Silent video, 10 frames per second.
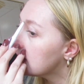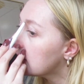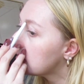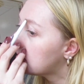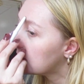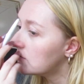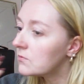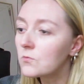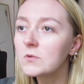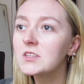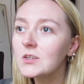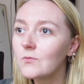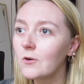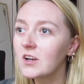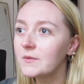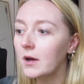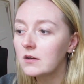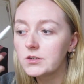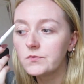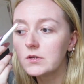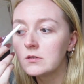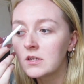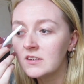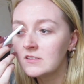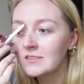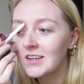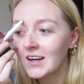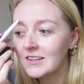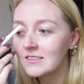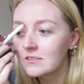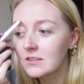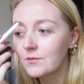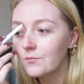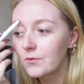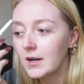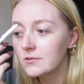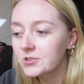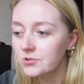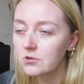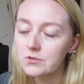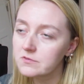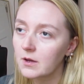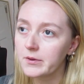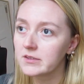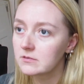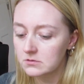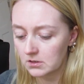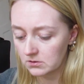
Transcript: I don't really worry about doing like tiny little like brow strokes with my pencil.